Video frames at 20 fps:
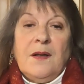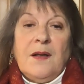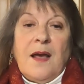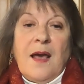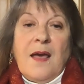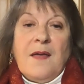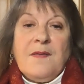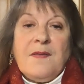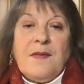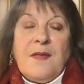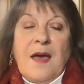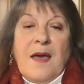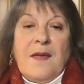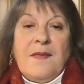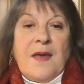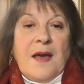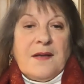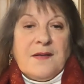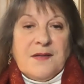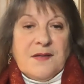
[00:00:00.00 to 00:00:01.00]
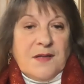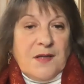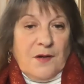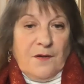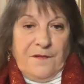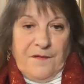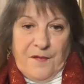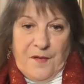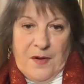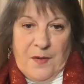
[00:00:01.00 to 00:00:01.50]
And, and that's
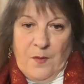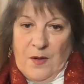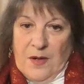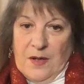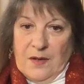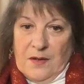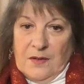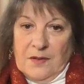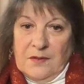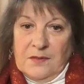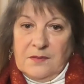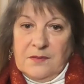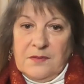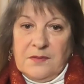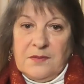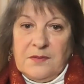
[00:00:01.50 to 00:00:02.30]
their free will.